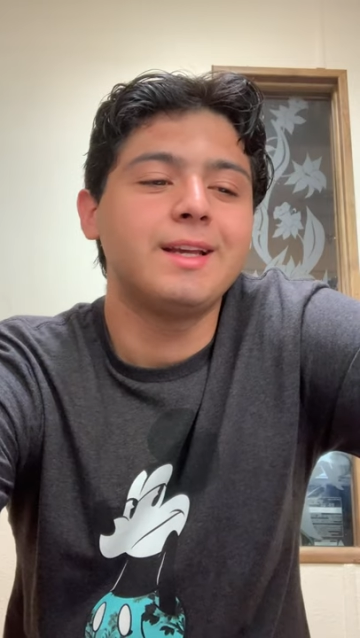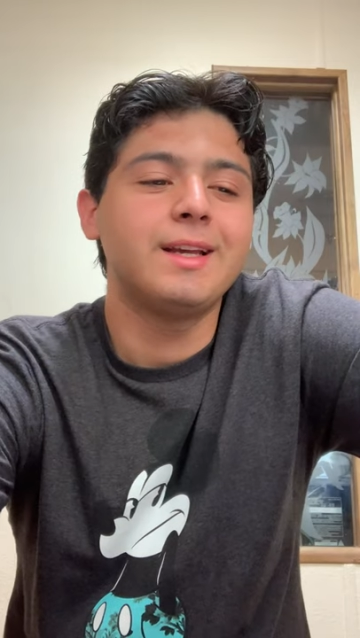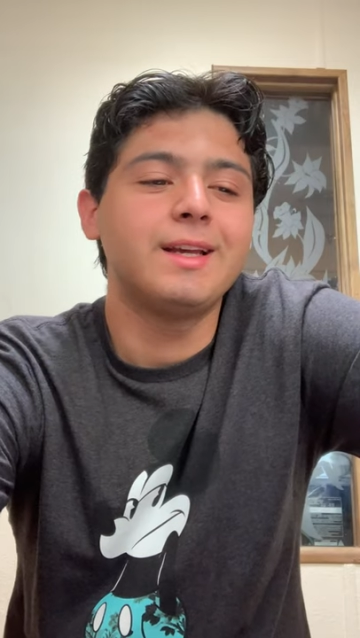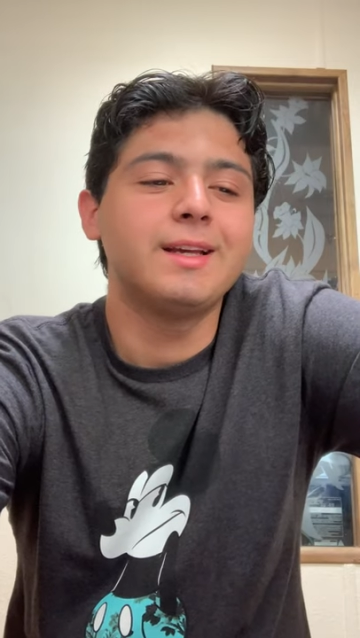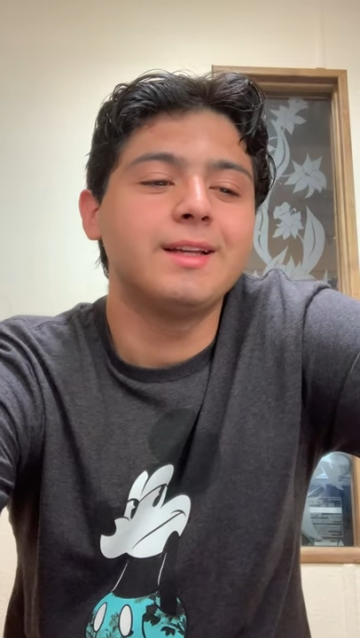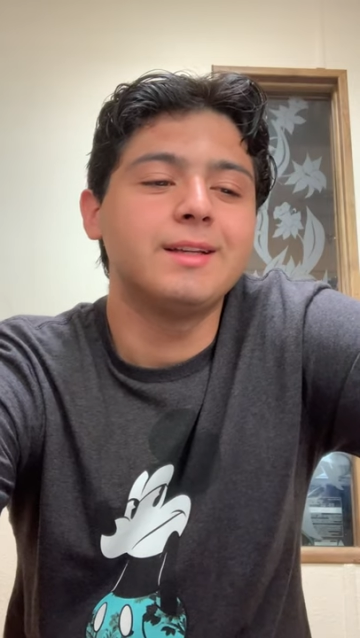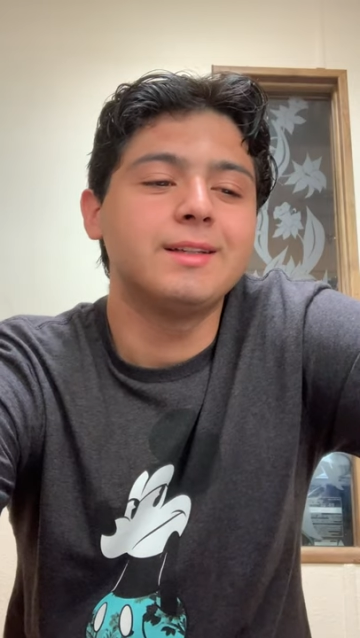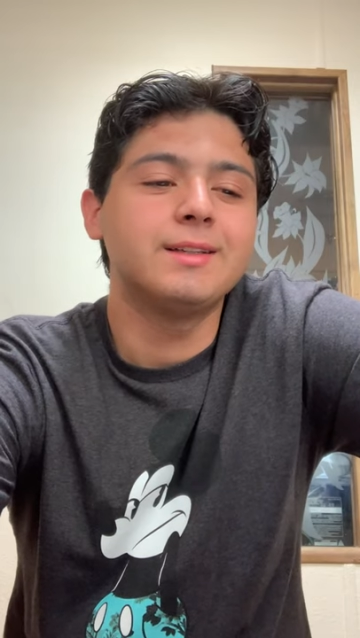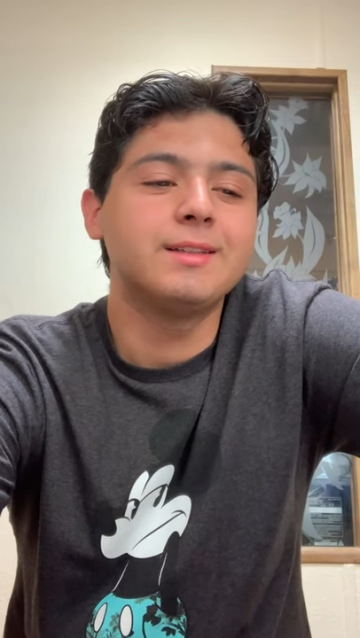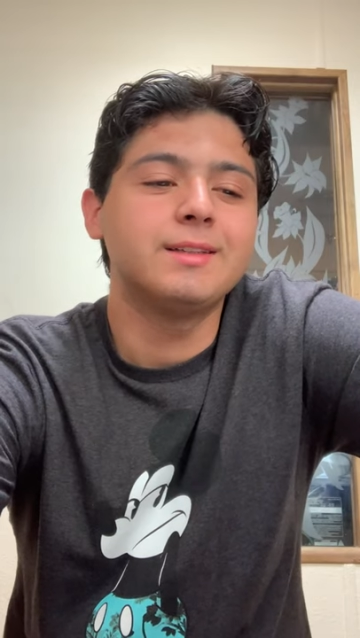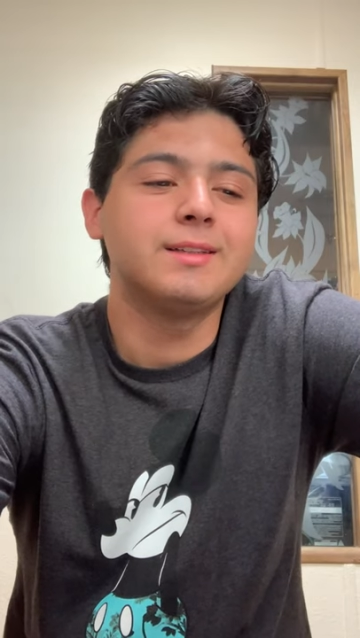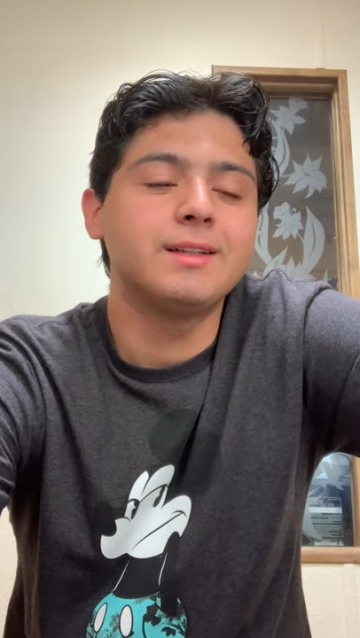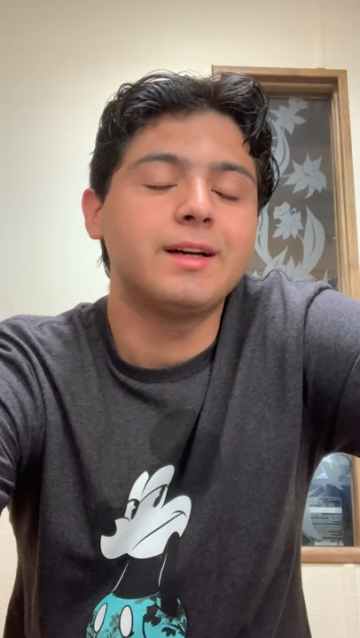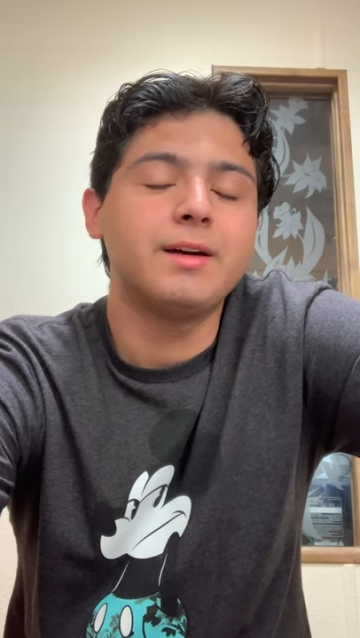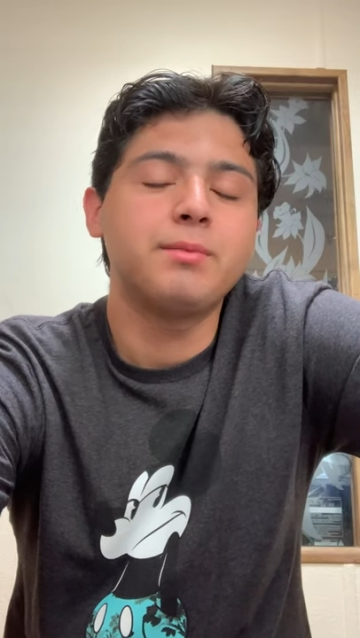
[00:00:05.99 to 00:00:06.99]
And
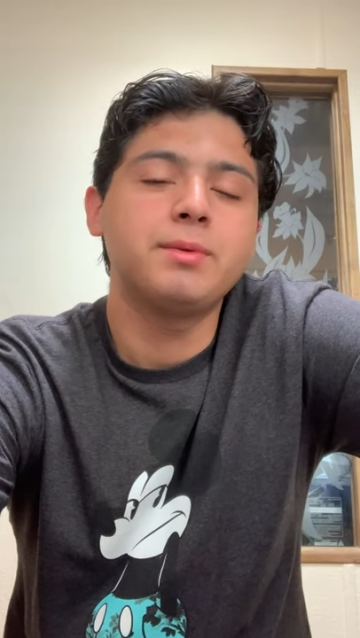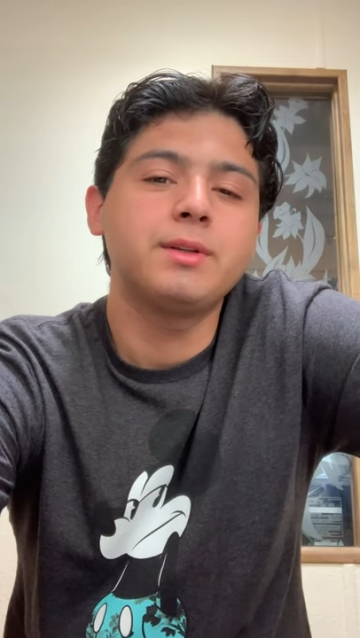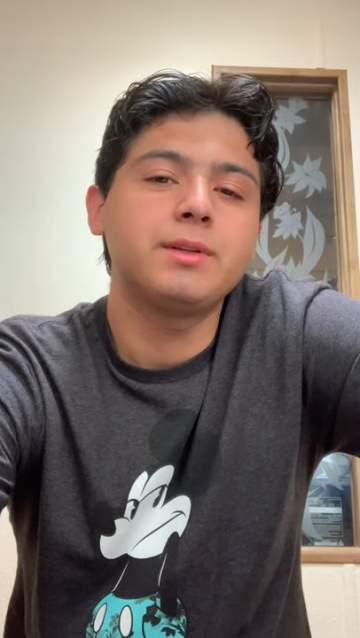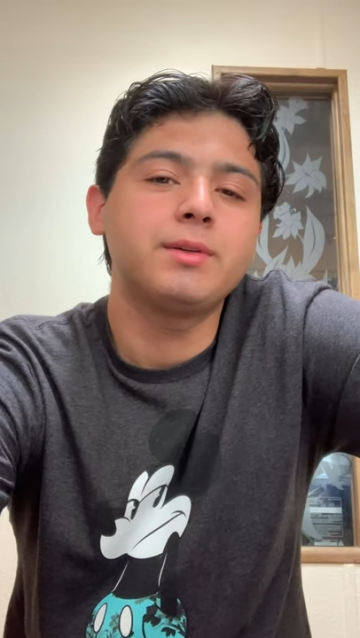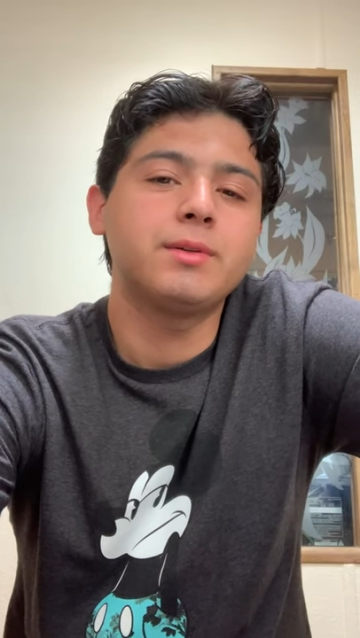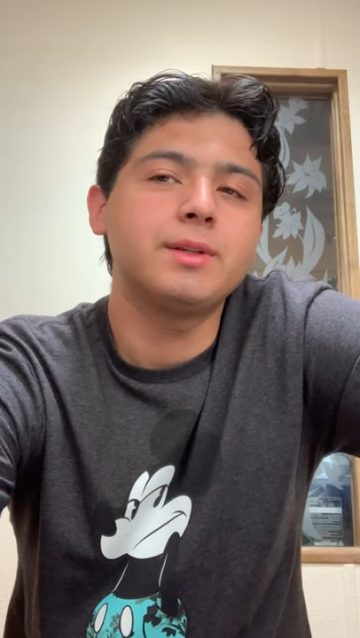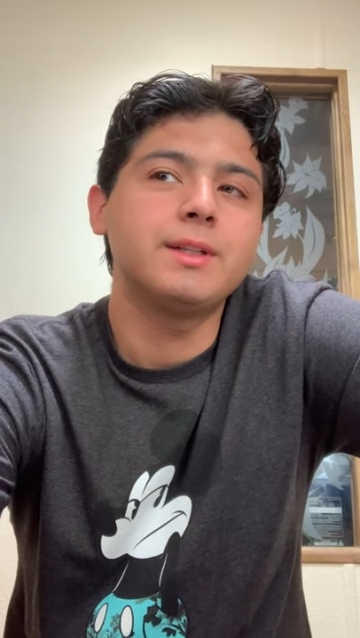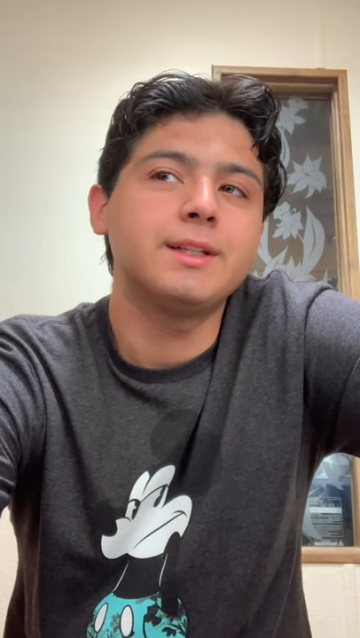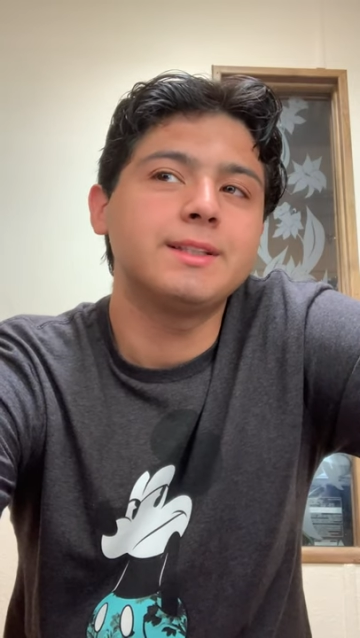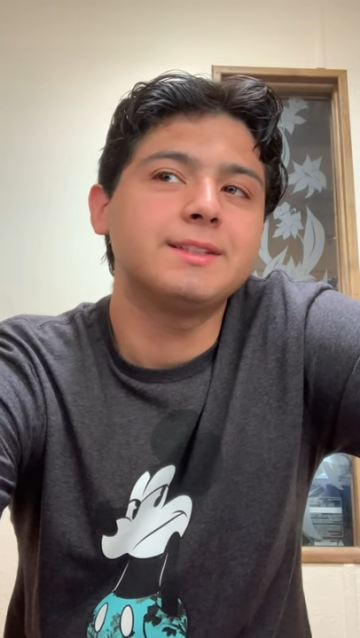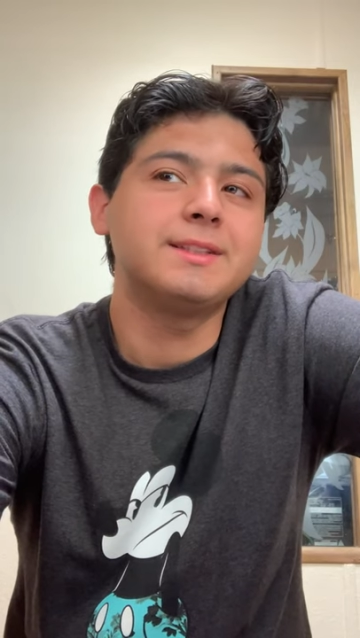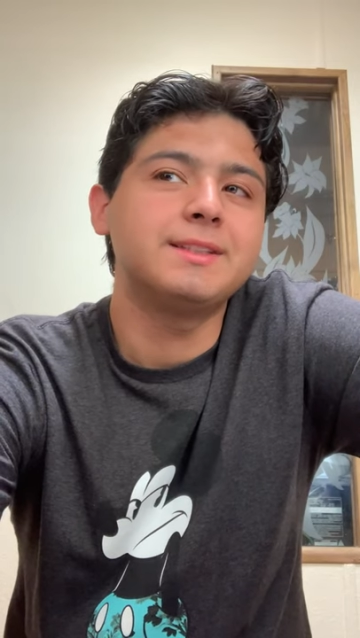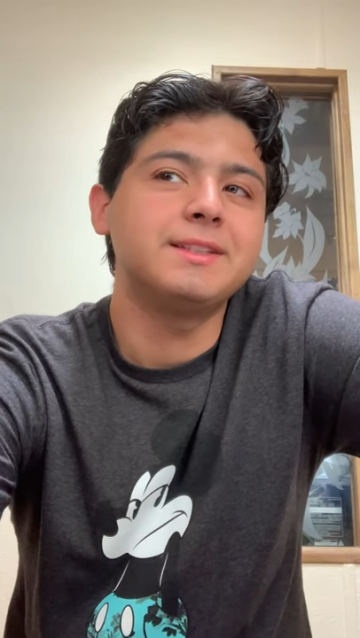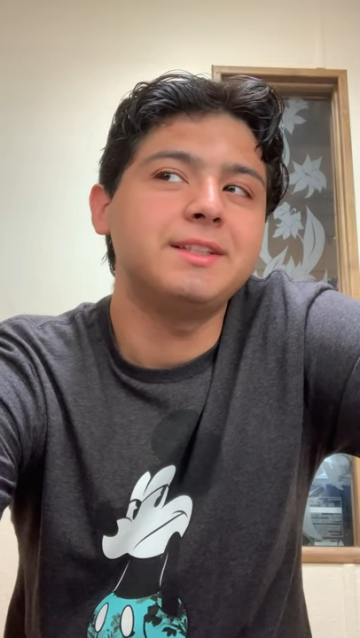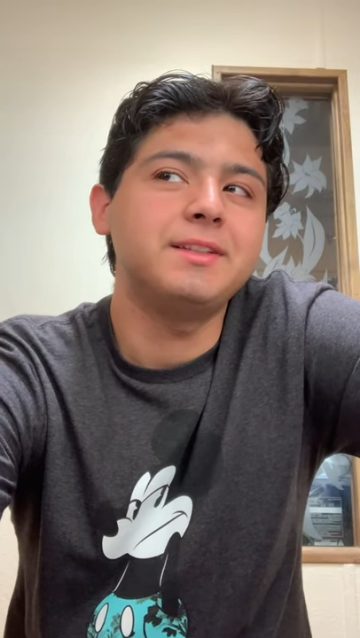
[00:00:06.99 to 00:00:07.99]
uh, I've been going to
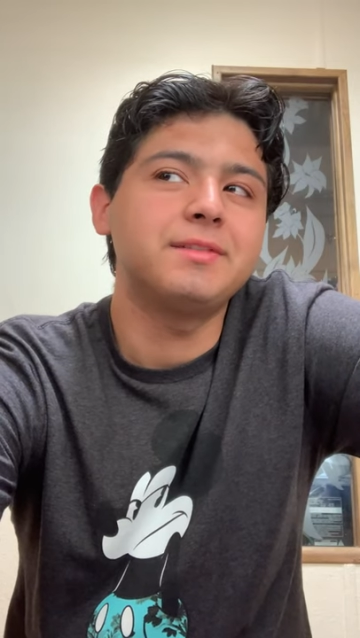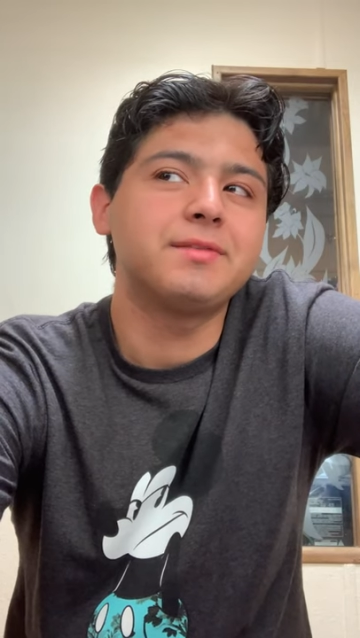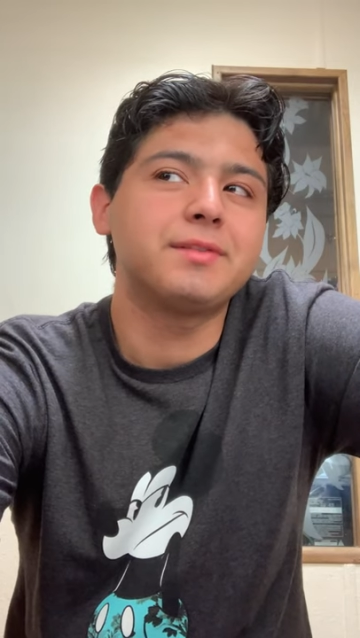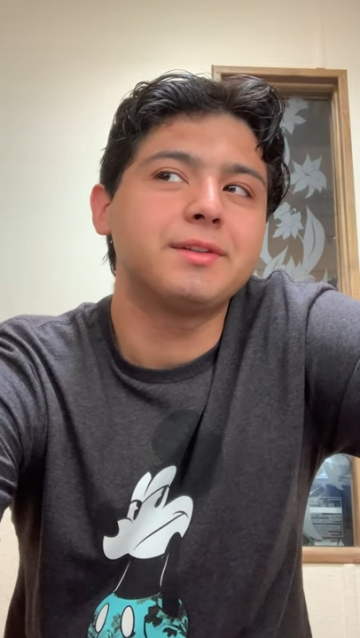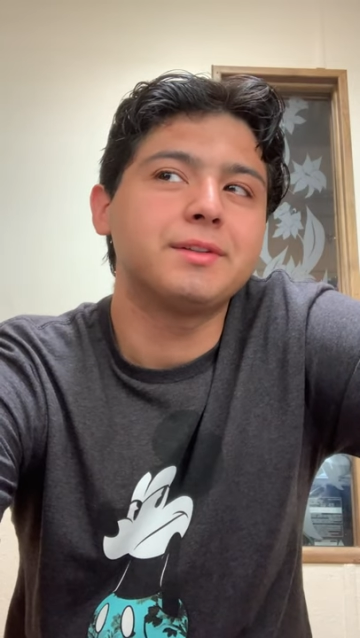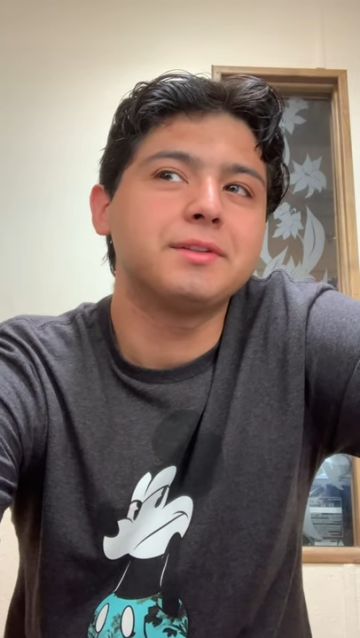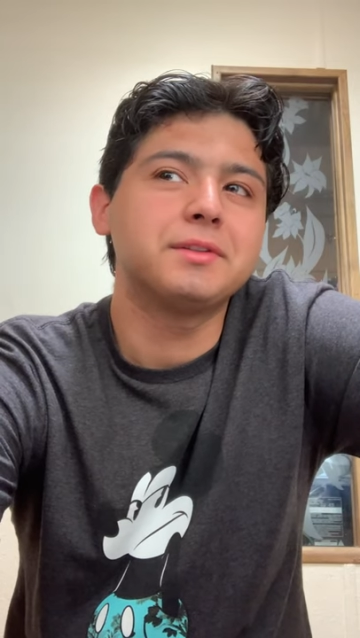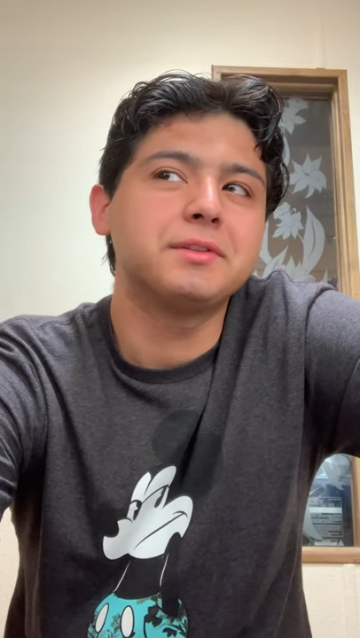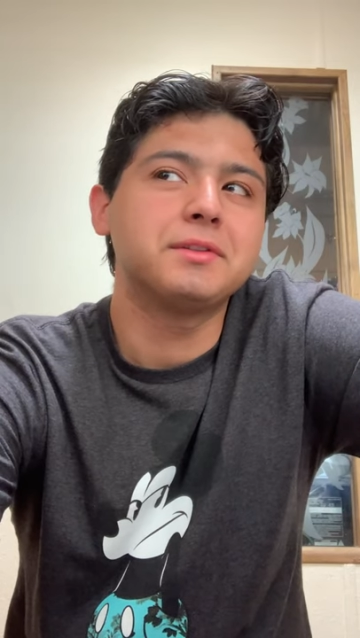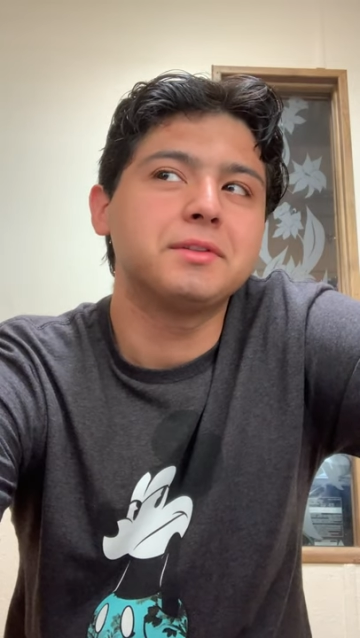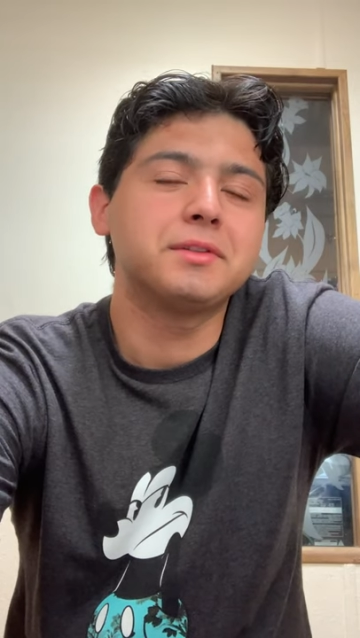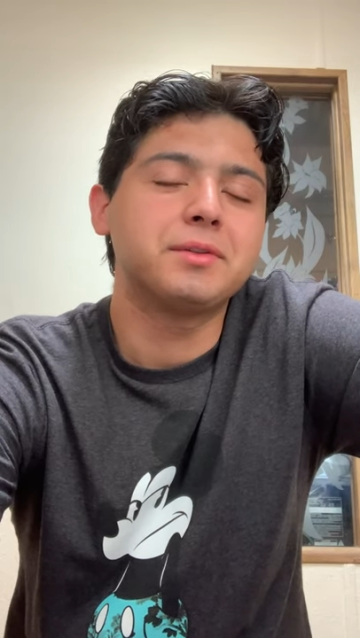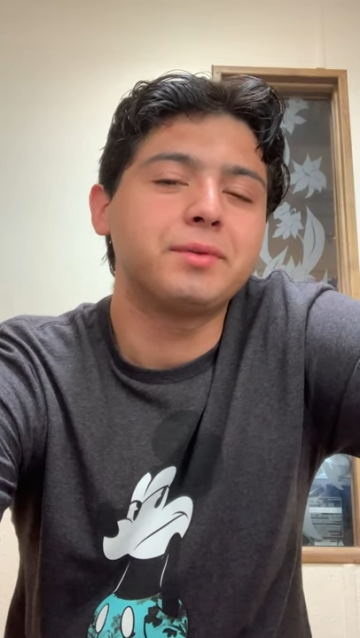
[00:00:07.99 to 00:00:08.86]
SEC for